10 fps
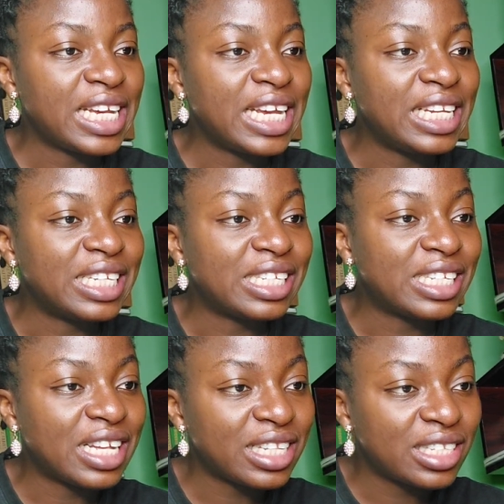in the
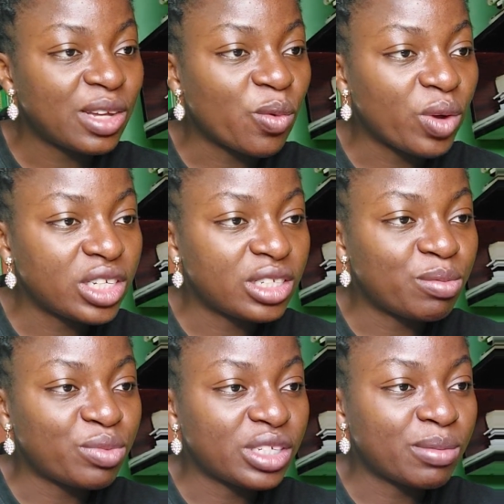state in which the
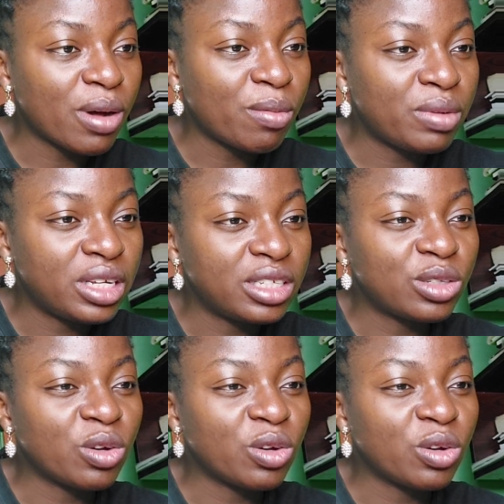principal place